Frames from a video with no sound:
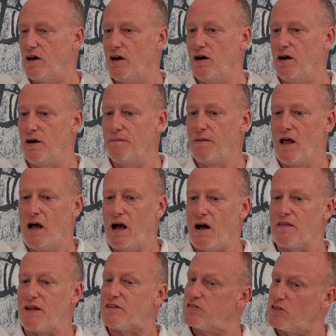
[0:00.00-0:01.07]

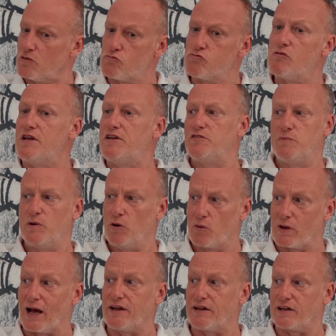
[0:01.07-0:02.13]
And that's done reasonably
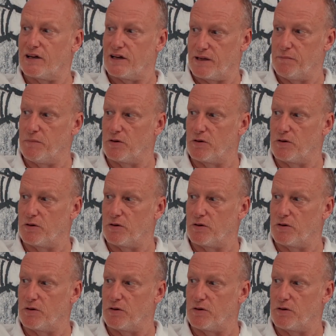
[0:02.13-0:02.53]
organically in